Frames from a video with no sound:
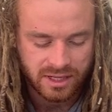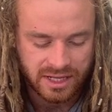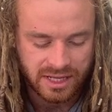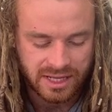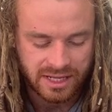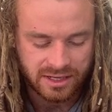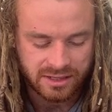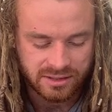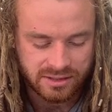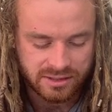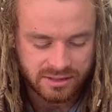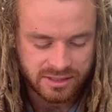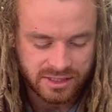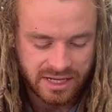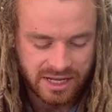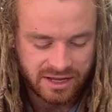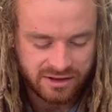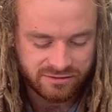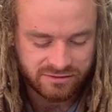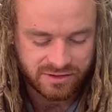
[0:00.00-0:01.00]
and
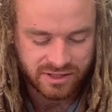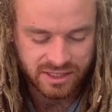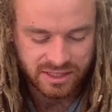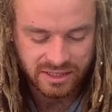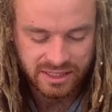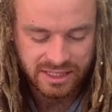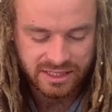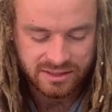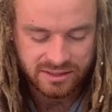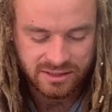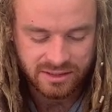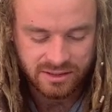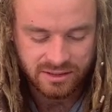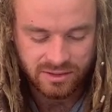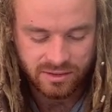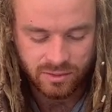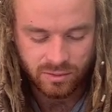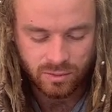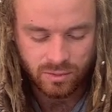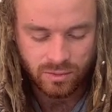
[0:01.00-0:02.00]
have neglected
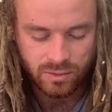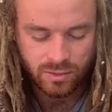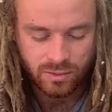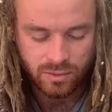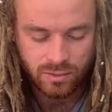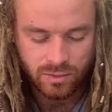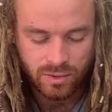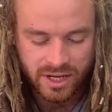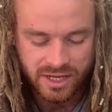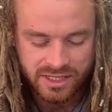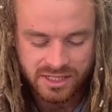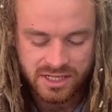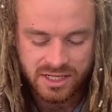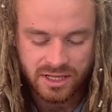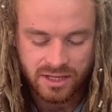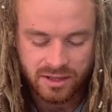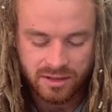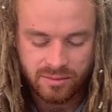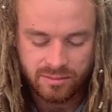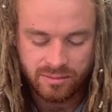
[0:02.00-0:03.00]
the
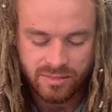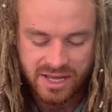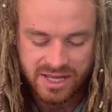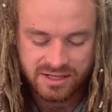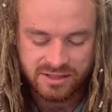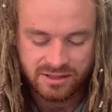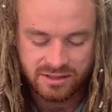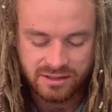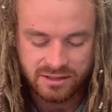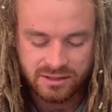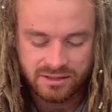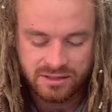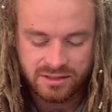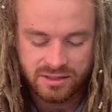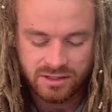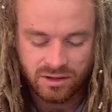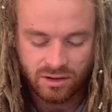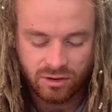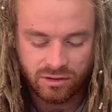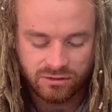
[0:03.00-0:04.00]
weightier matters
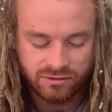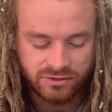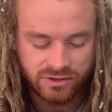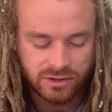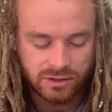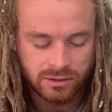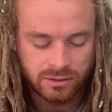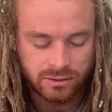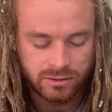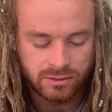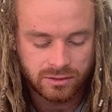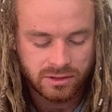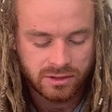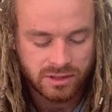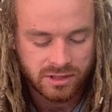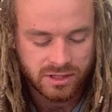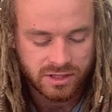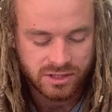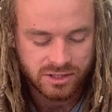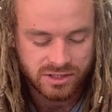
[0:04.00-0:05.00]
of the law,
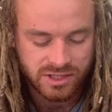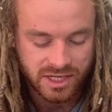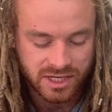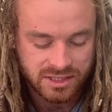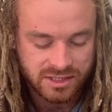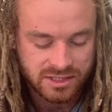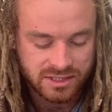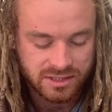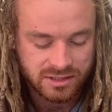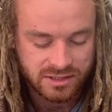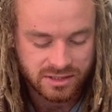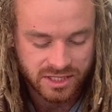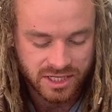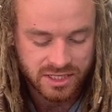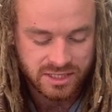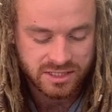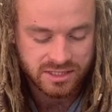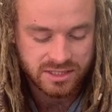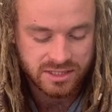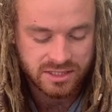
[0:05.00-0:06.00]

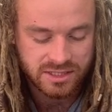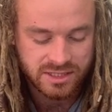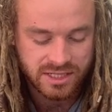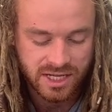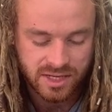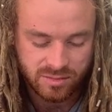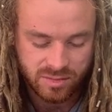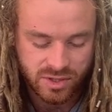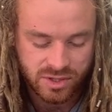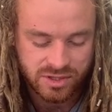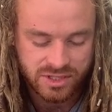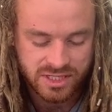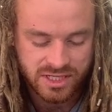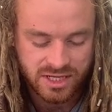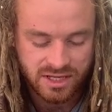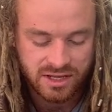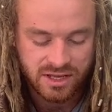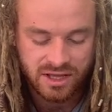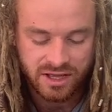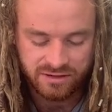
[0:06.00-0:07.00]
justice and
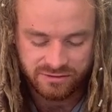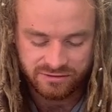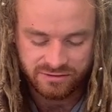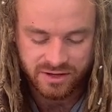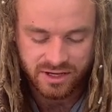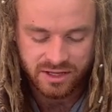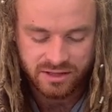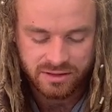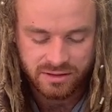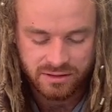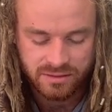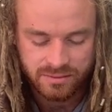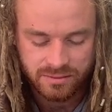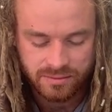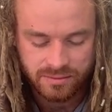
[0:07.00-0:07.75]
mercy and faith.